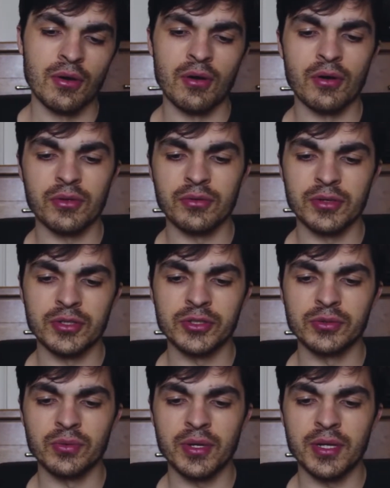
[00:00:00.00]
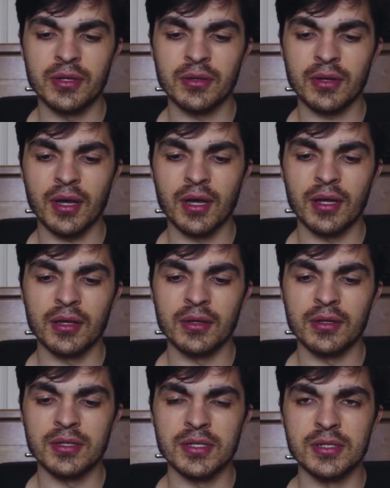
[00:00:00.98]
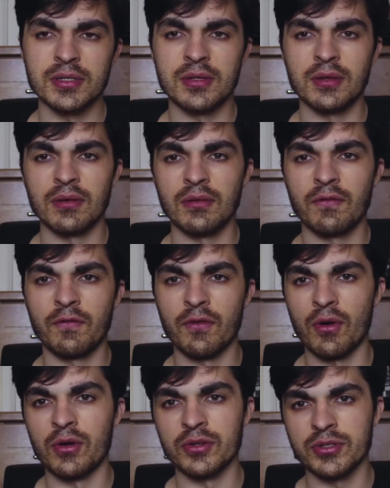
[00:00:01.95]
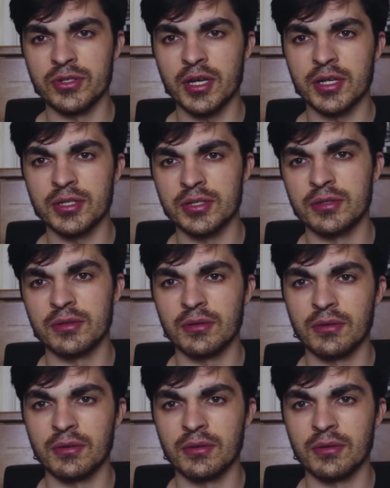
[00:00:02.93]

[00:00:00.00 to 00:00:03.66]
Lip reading: authoring suite, and this is the faults section